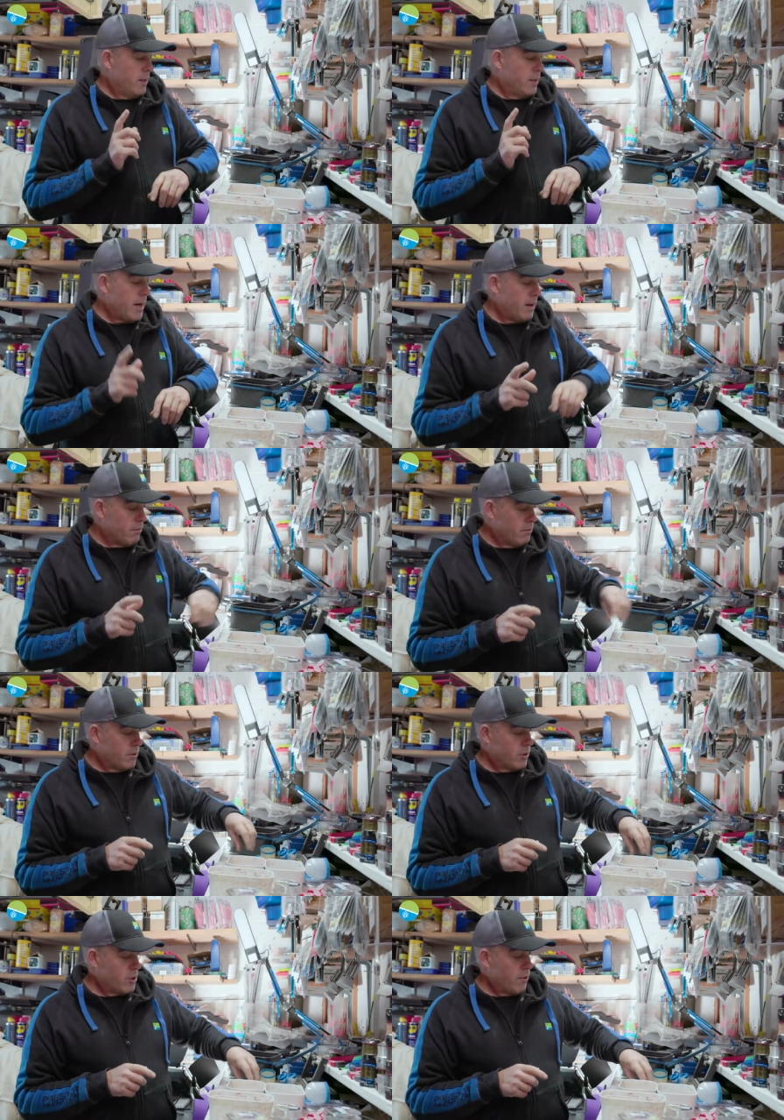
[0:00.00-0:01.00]
Now,
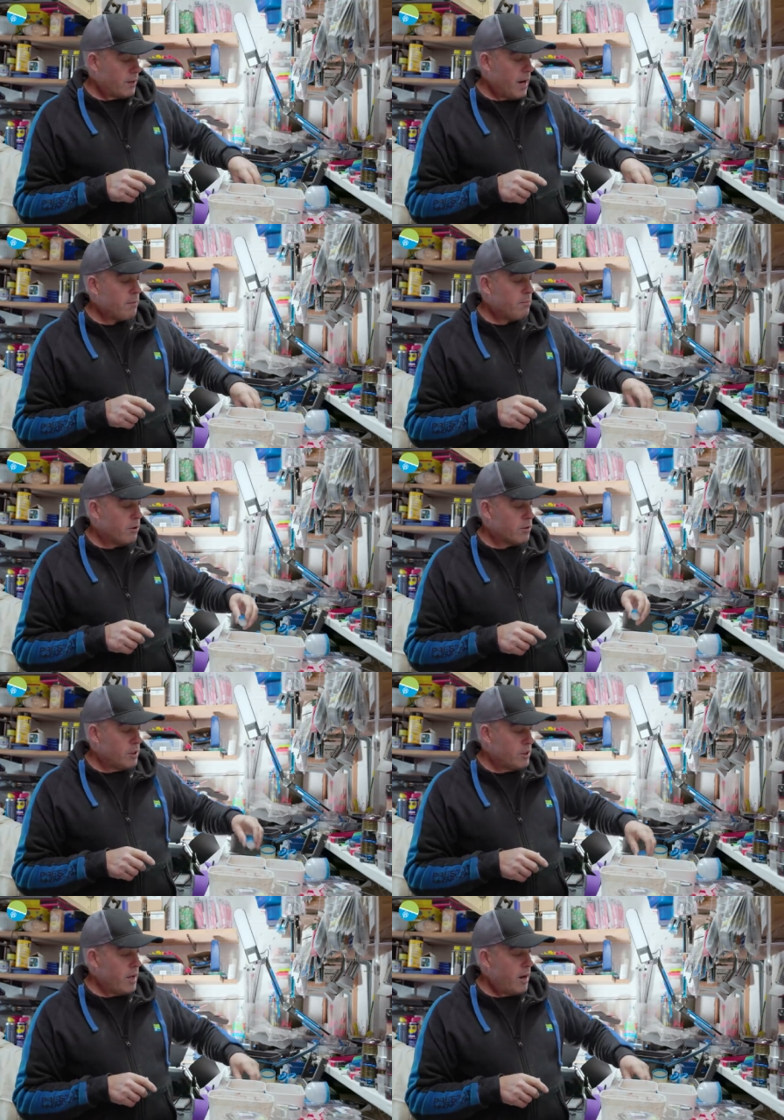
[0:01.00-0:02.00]
the soft cad pots
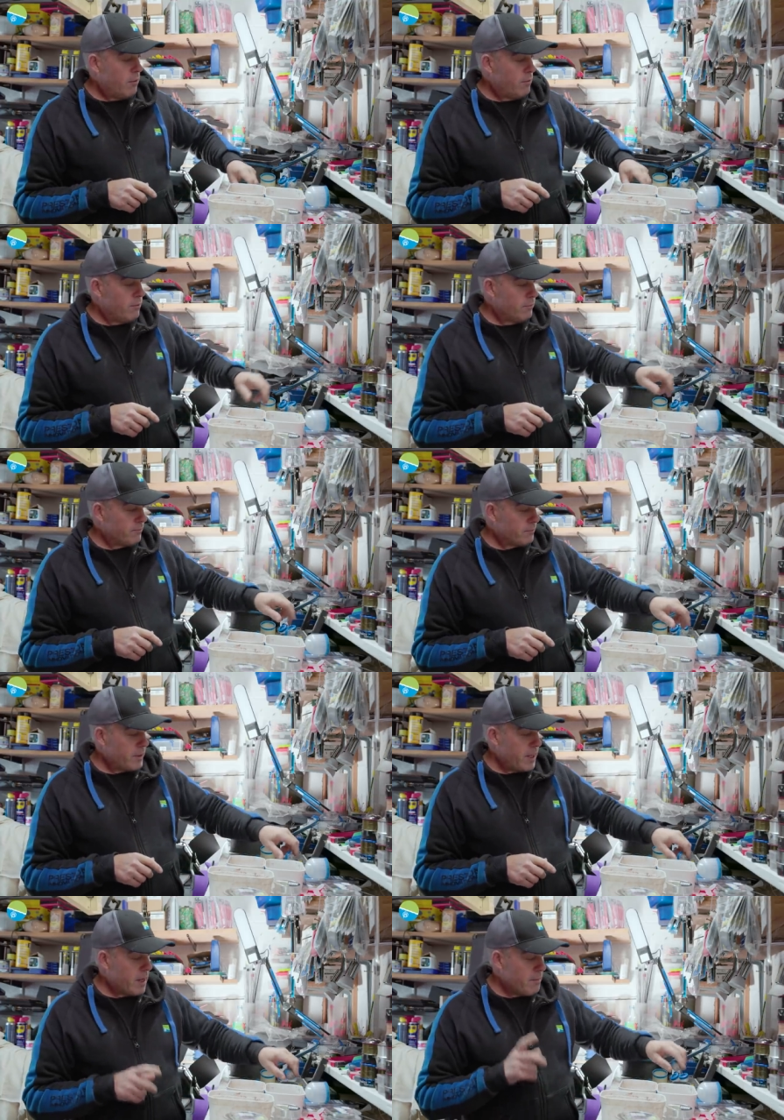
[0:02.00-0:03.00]
itself,
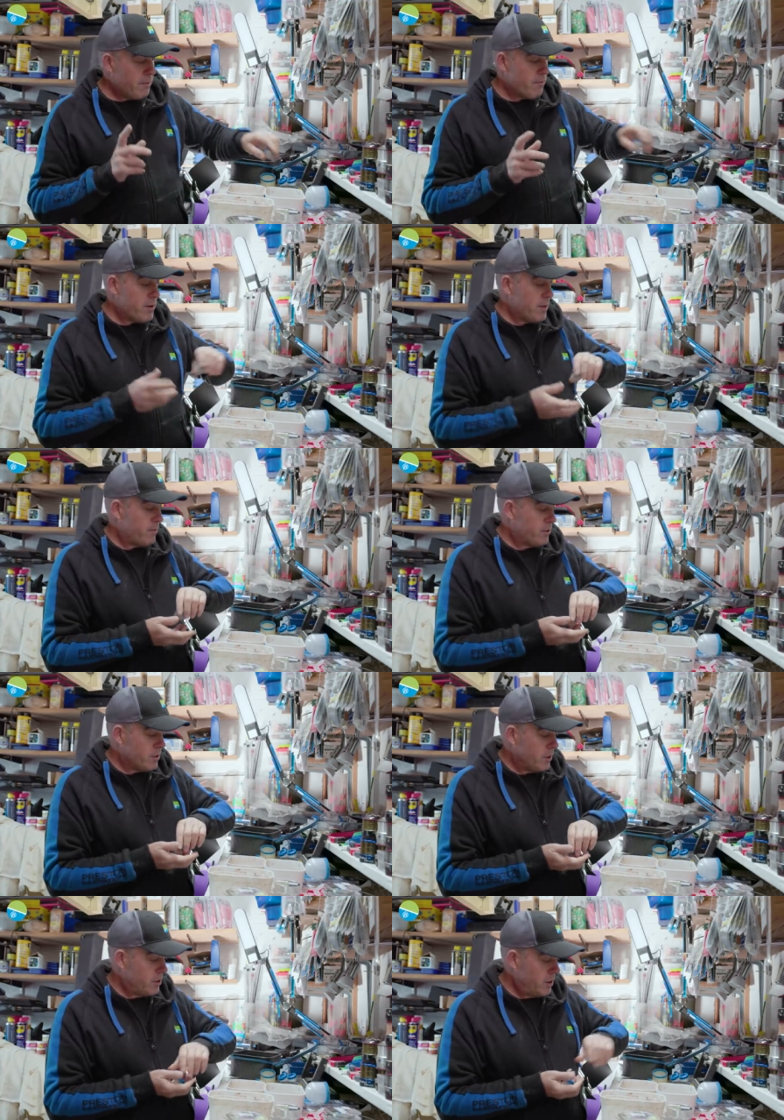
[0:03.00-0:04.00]
they come in three different
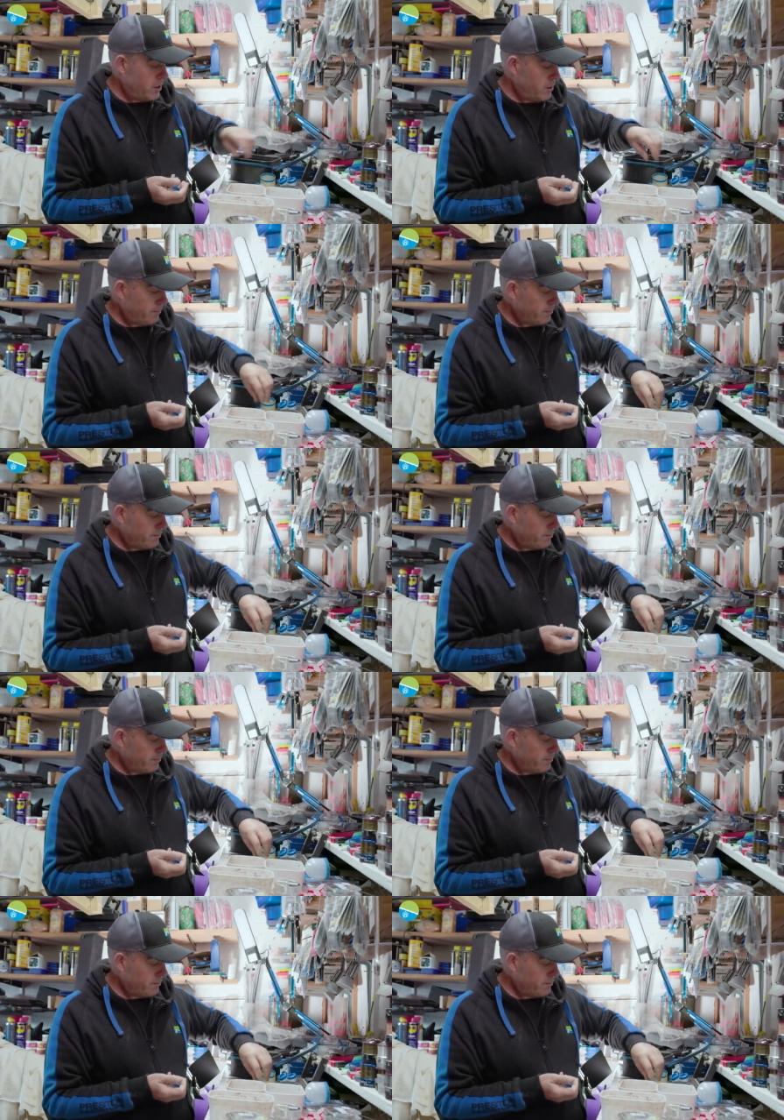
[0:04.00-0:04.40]
sizes.